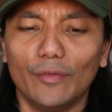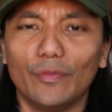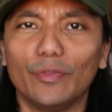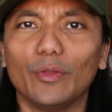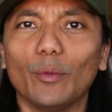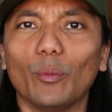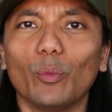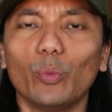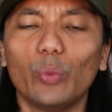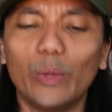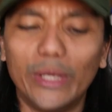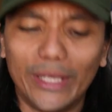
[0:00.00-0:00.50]

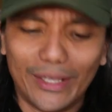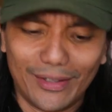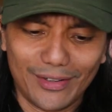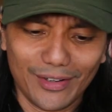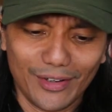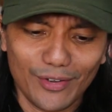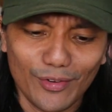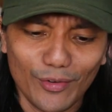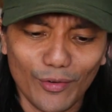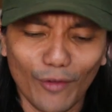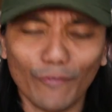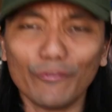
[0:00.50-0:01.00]
the
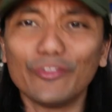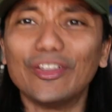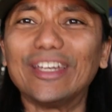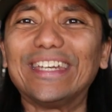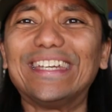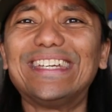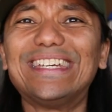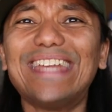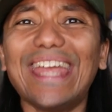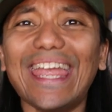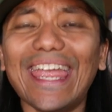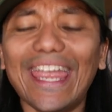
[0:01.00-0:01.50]
week, of the
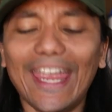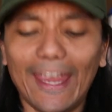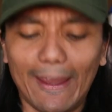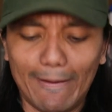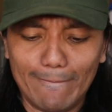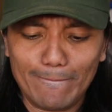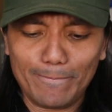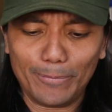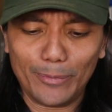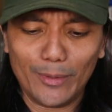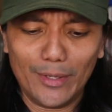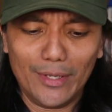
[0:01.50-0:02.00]

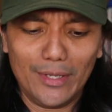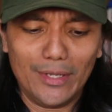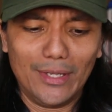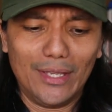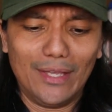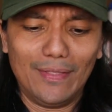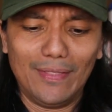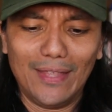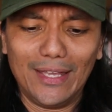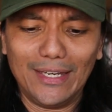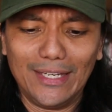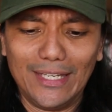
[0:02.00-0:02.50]
day,
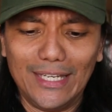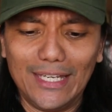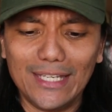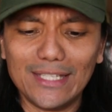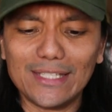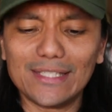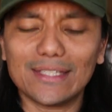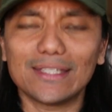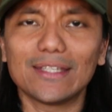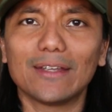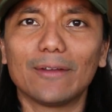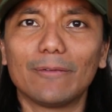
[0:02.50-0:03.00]
and that
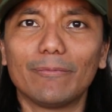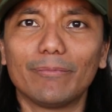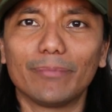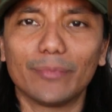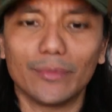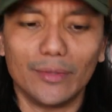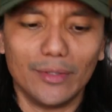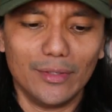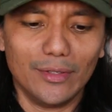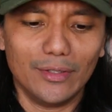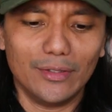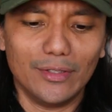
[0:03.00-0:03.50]
is
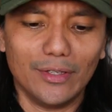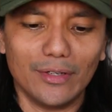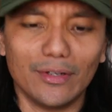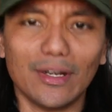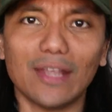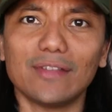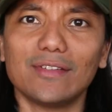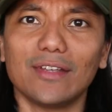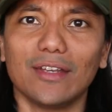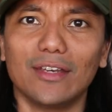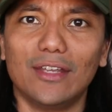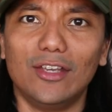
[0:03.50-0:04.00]
the
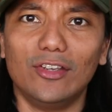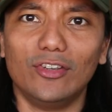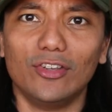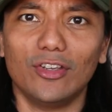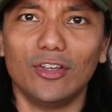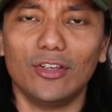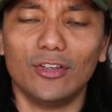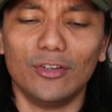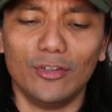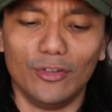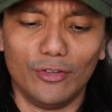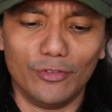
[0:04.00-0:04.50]

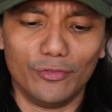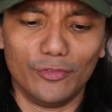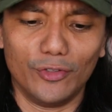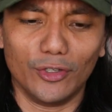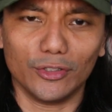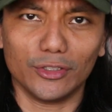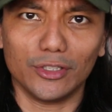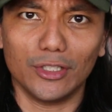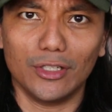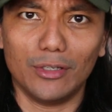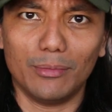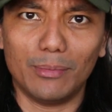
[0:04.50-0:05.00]
resignation of
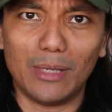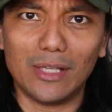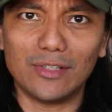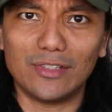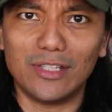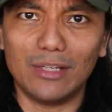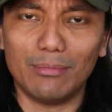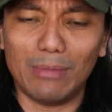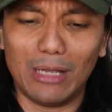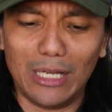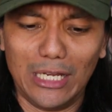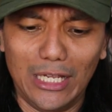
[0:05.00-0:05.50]
Dr.
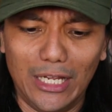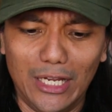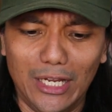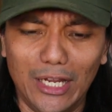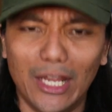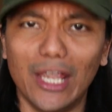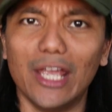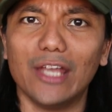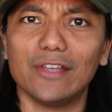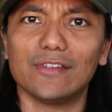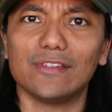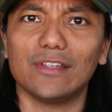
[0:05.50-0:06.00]
Maszlee
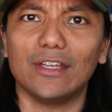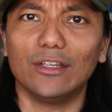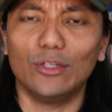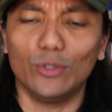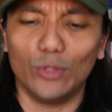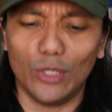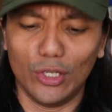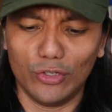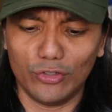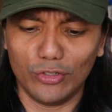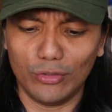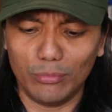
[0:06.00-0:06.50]
Malik as
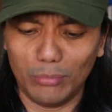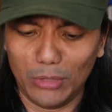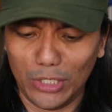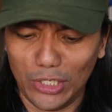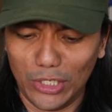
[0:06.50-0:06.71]
Education